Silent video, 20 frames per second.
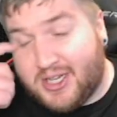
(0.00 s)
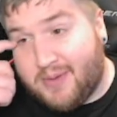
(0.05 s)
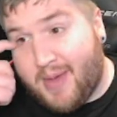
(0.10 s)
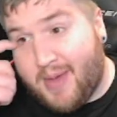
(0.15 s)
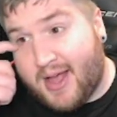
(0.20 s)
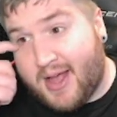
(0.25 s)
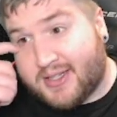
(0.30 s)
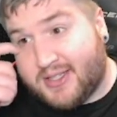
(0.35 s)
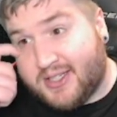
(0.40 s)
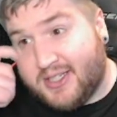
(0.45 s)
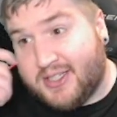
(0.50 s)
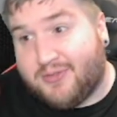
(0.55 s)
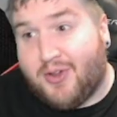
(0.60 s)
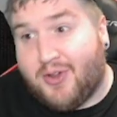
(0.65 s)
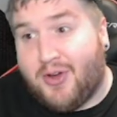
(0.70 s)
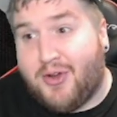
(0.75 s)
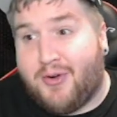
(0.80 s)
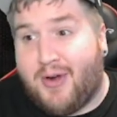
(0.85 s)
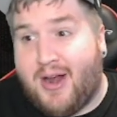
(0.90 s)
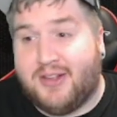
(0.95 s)
Maxis
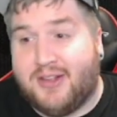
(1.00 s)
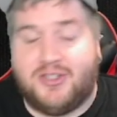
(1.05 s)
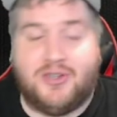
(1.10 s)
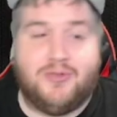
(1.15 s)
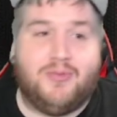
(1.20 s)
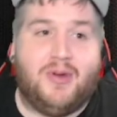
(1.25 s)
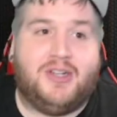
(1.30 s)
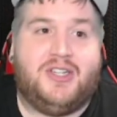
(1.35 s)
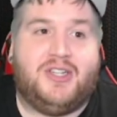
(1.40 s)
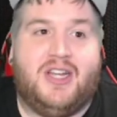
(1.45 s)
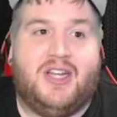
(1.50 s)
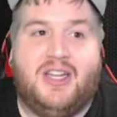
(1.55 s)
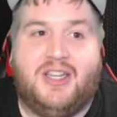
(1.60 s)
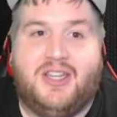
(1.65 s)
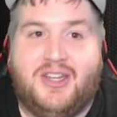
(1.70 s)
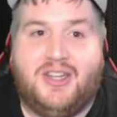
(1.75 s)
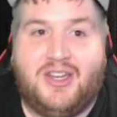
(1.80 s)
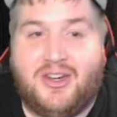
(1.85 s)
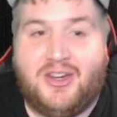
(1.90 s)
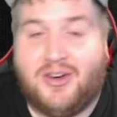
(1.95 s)
floating around too much
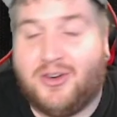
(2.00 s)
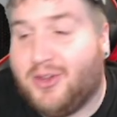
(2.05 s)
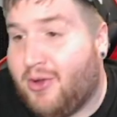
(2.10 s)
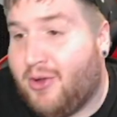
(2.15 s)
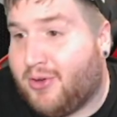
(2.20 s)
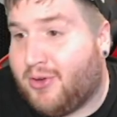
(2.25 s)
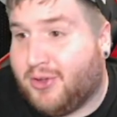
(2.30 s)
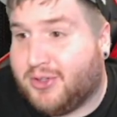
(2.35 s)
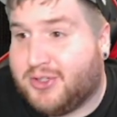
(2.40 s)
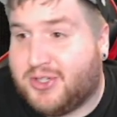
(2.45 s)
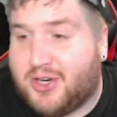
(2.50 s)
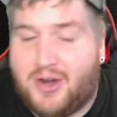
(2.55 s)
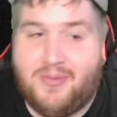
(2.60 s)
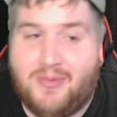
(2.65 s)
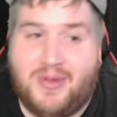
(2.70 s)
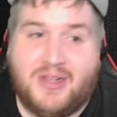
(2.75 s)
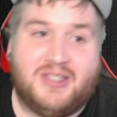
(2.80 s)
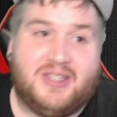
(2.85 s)
in your local tournaments,